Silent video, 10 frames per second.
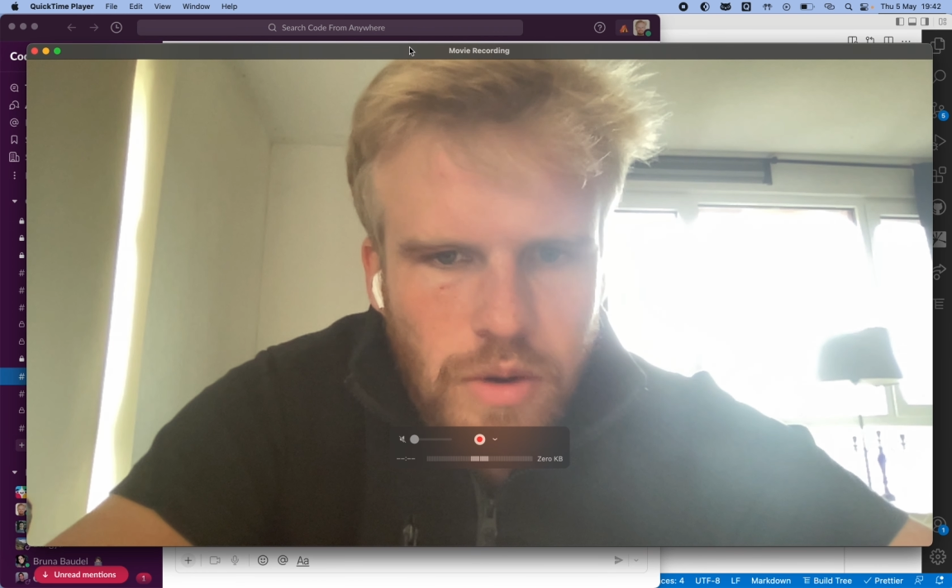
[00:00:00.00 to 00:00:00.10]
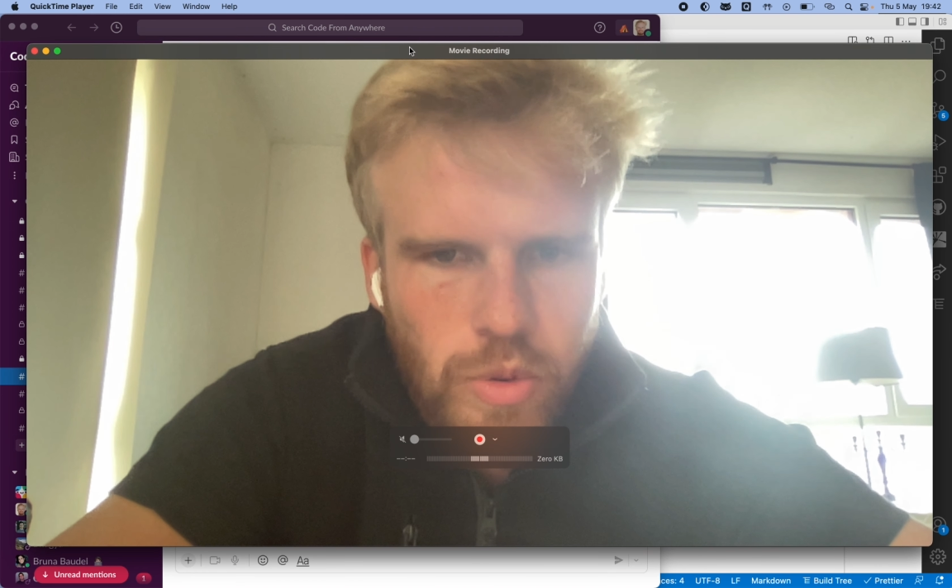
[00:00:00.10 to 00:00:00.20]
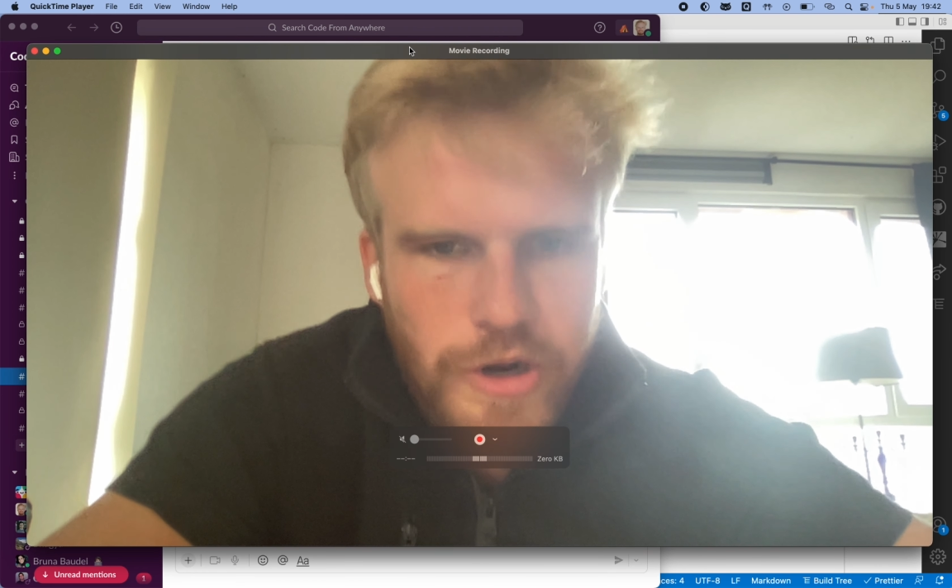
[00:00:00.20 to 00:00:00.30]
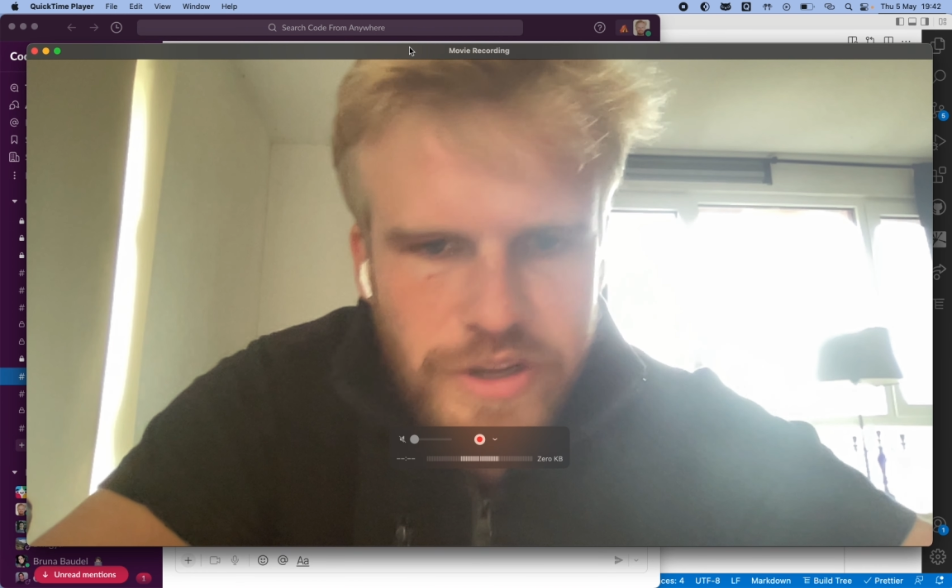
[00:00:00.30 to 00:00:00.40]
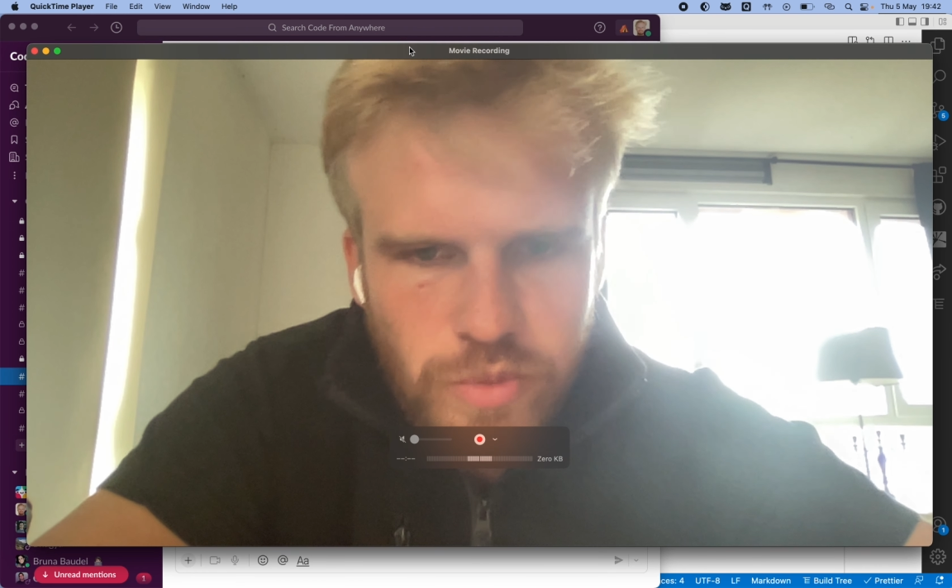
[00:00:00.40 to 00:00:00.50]

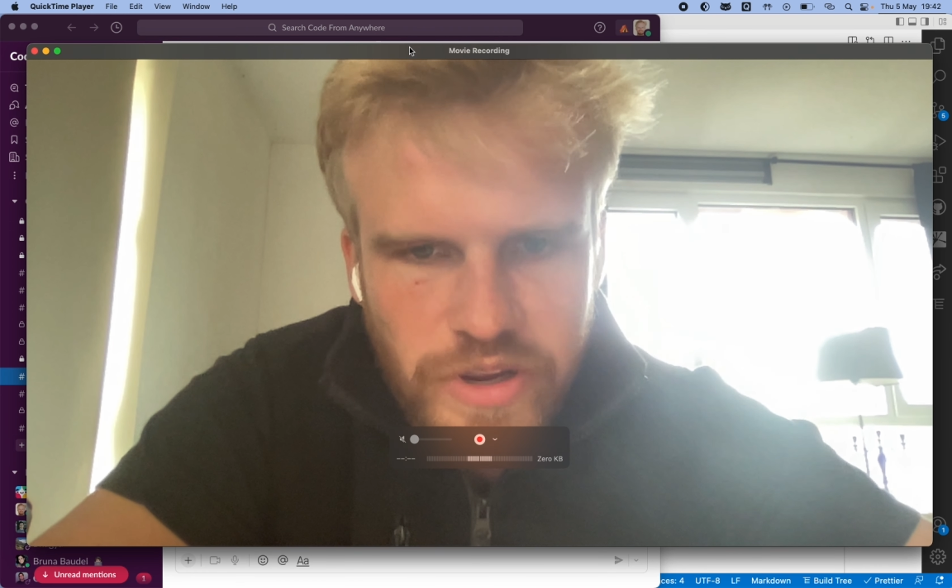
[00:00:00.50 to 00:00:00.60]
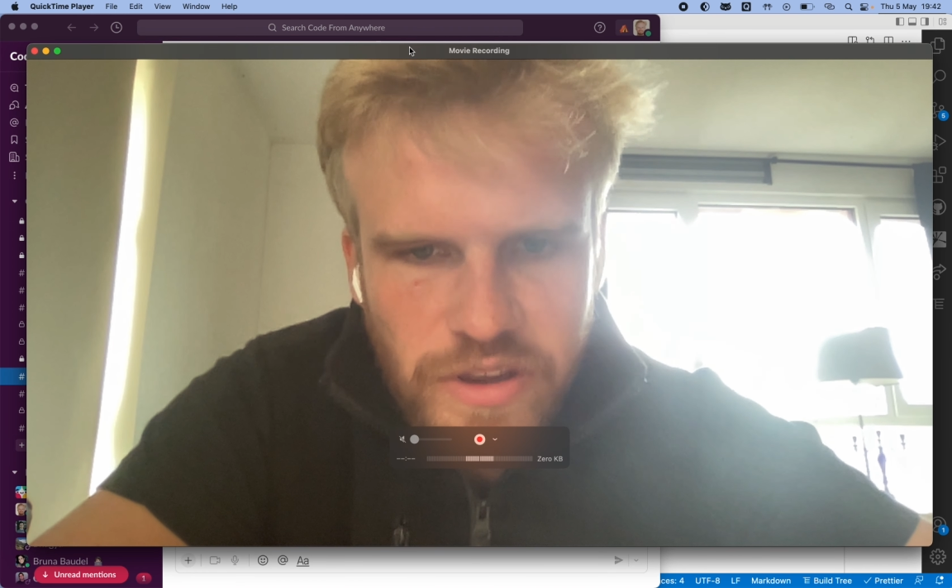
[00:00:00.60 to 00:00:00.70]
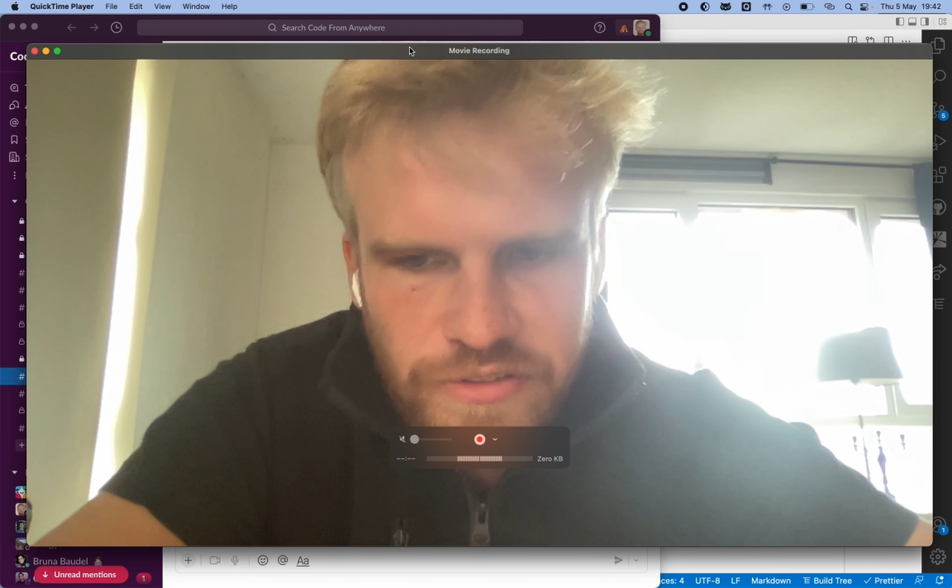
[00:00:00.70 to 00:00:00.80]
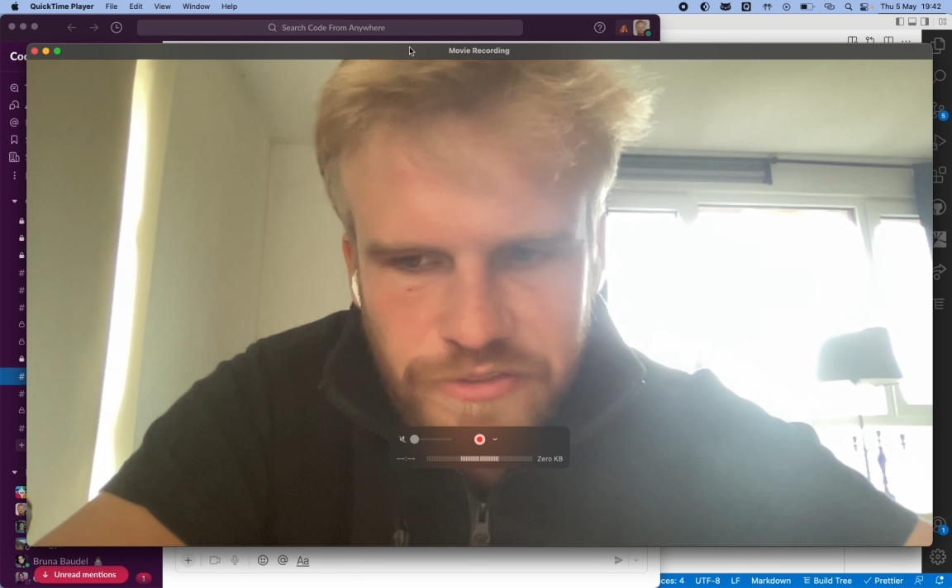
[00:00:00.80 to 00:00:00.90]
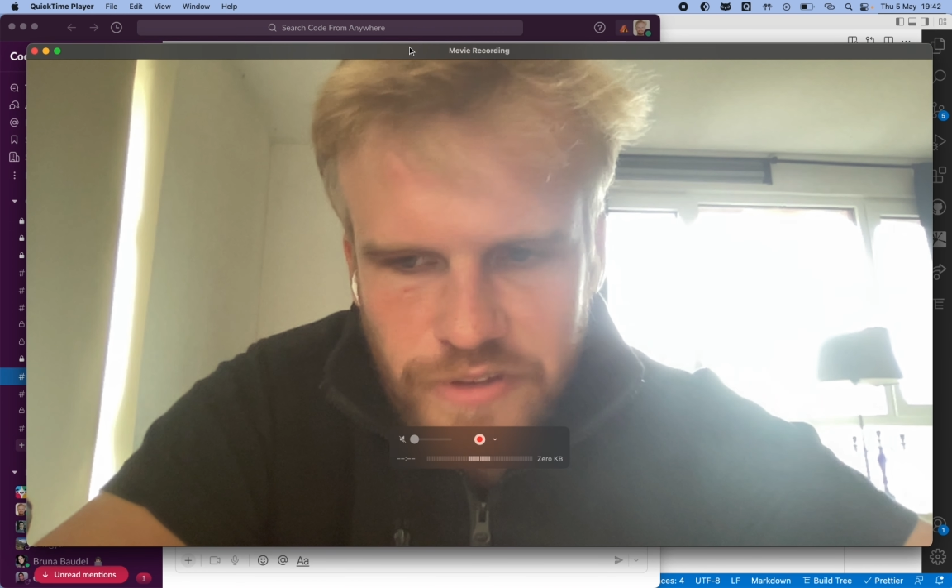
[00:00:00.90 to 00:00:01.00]
working
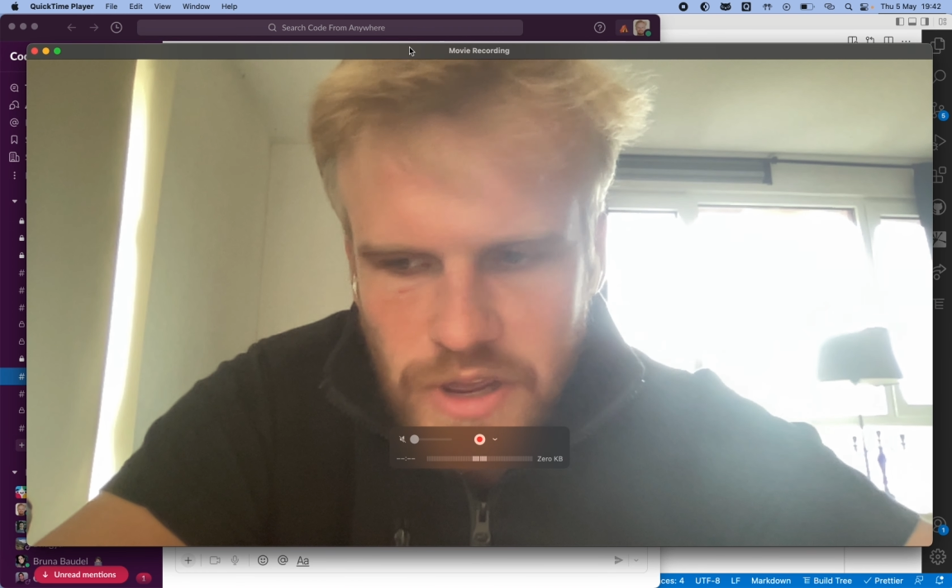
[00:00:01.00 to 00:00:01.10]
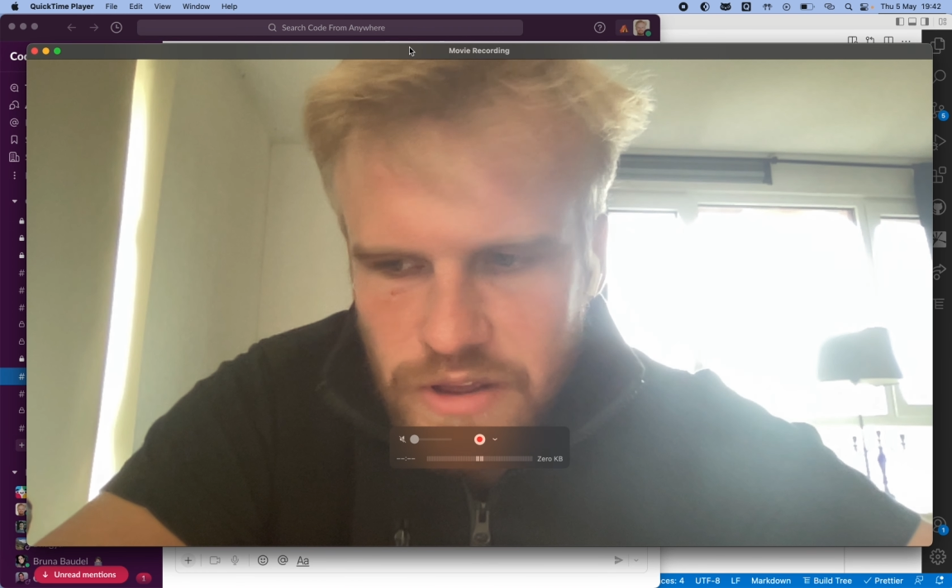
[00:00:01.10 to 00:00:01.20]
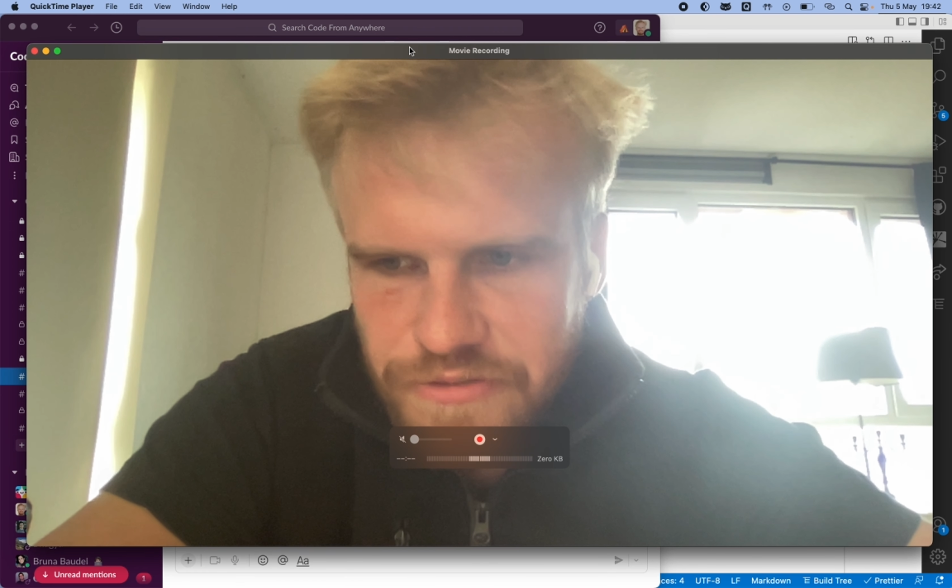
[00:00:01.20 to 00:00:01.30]
with